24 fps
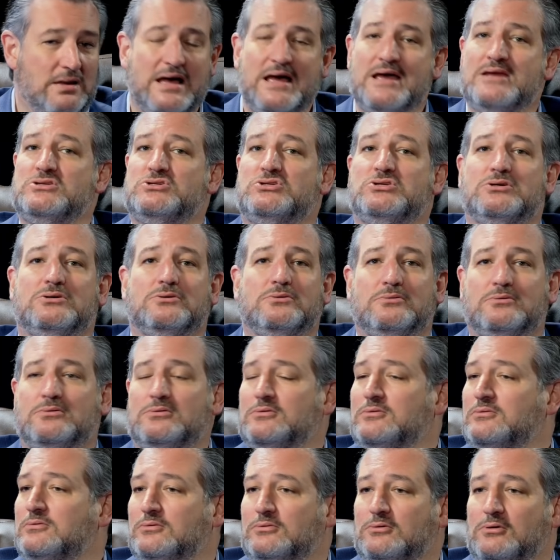Mind you,
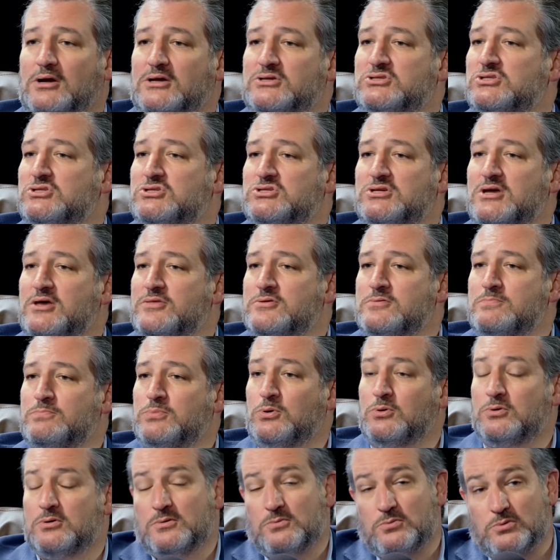across the southern
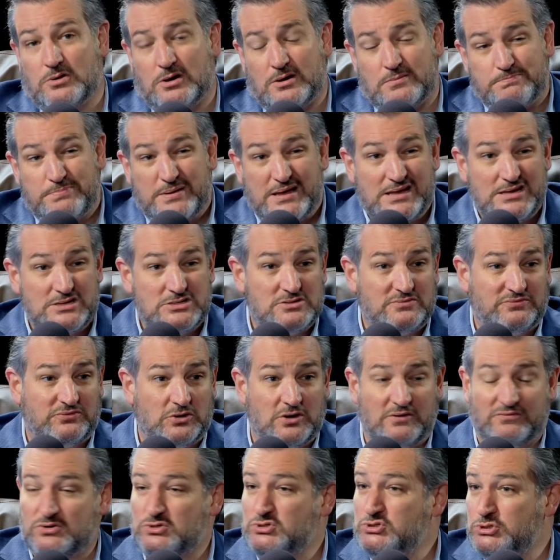border, we're on pace
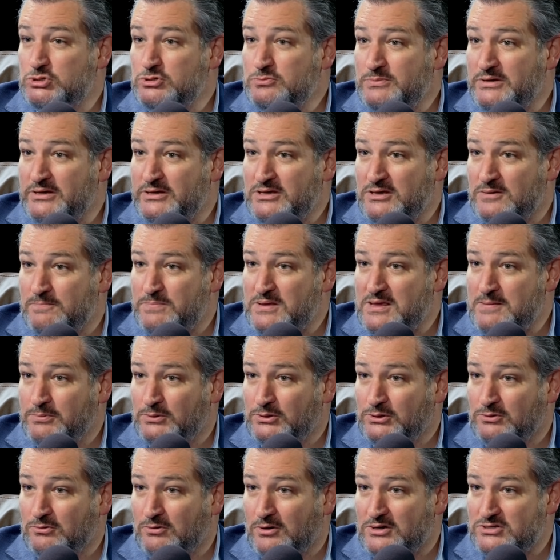for over 2 million
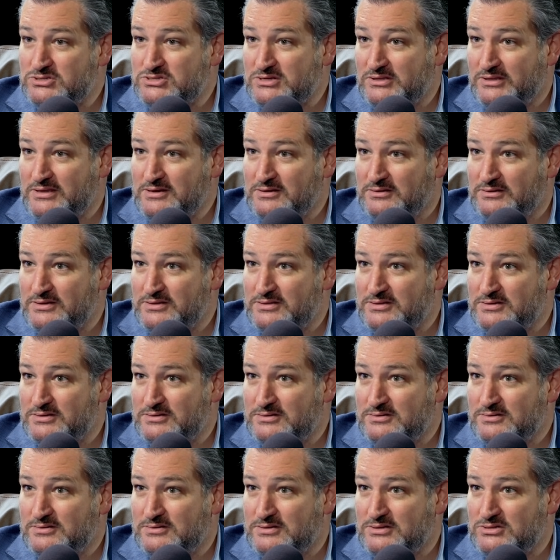people to cross illegally
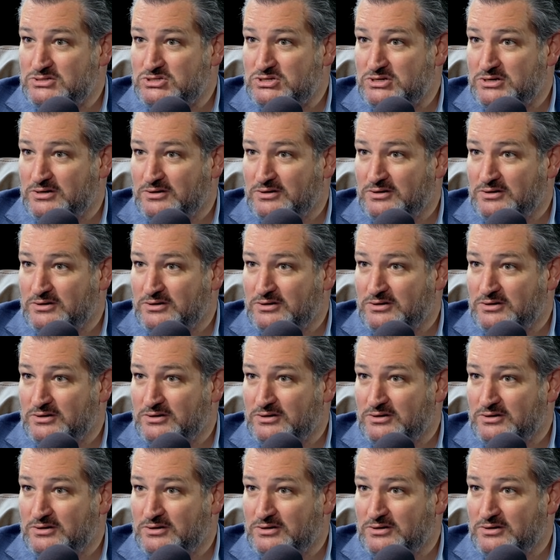this